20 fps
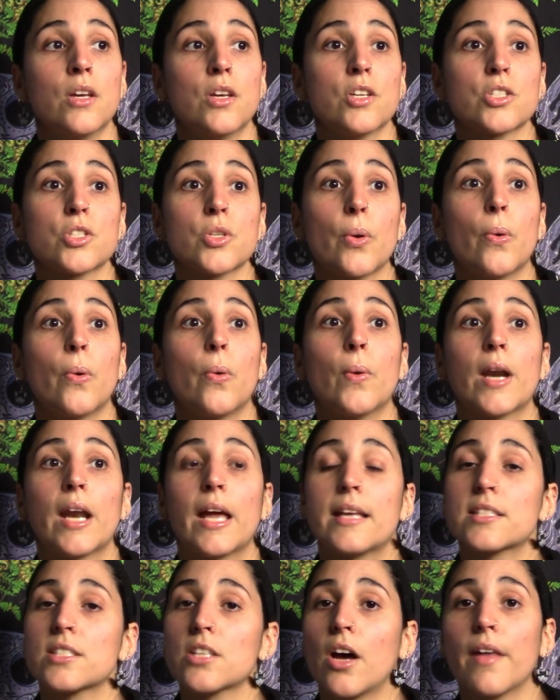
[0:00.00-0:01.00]
So when
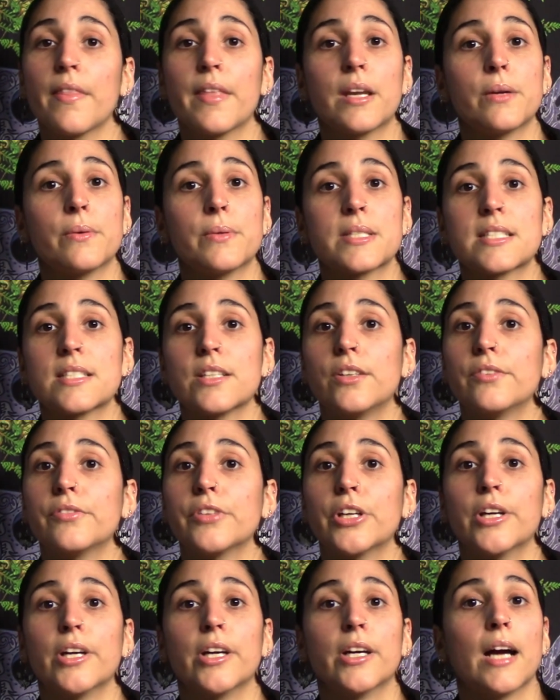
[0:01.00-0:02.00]
I saw that it was
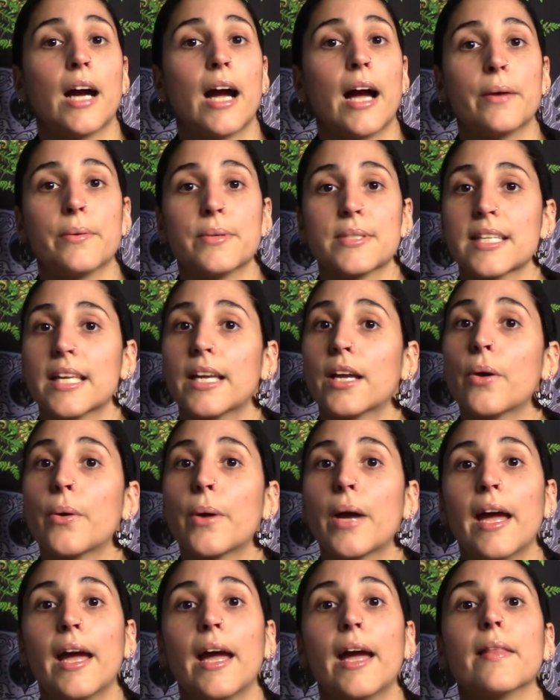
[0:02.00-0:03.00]
silver, I was like,
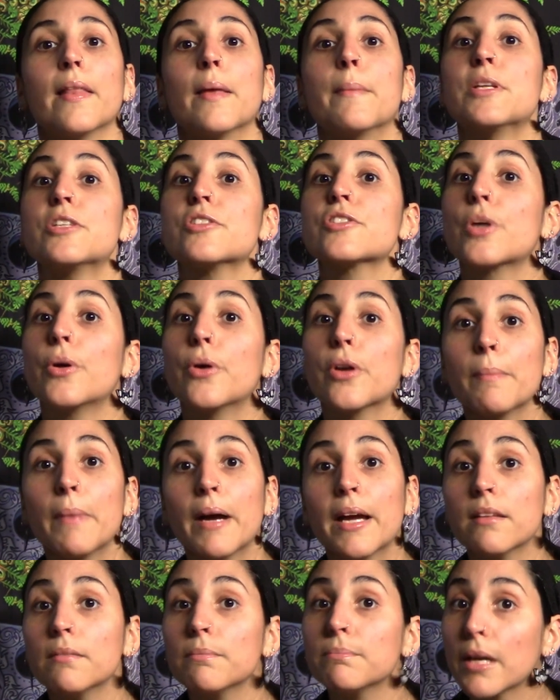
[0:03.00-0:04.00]
okay, let me just go to
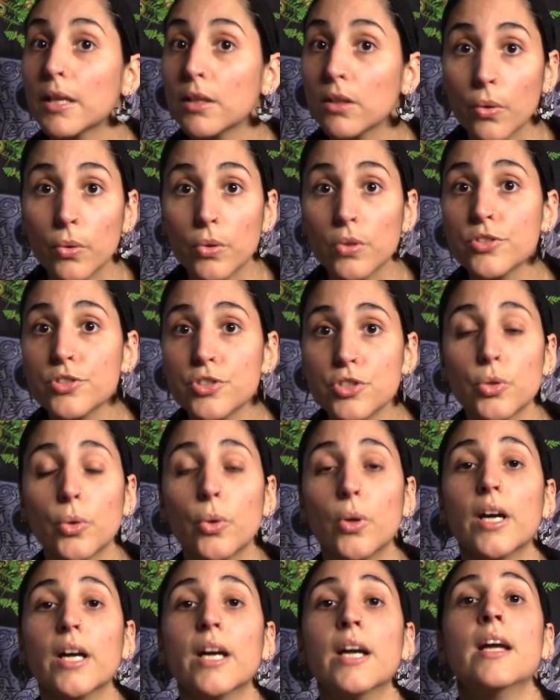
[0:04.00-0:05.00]
my local
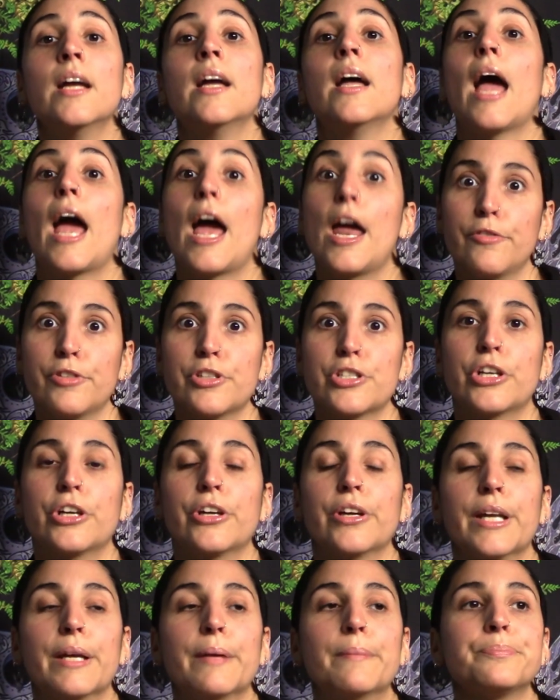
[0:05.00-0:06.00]
store and
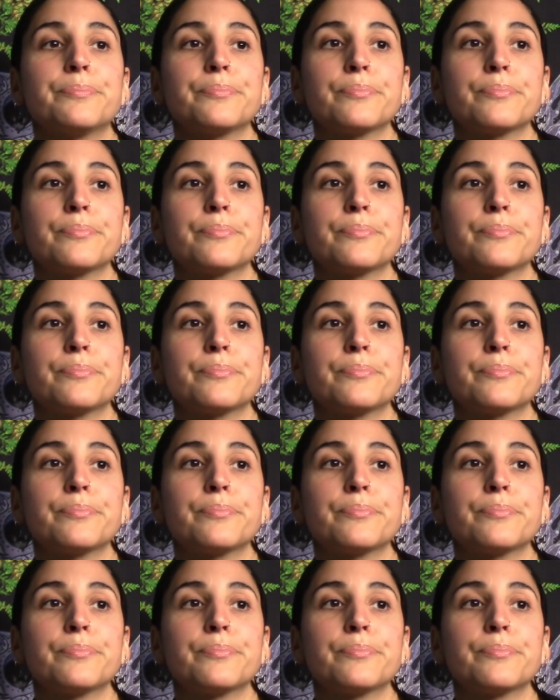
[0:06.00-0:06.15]
return it.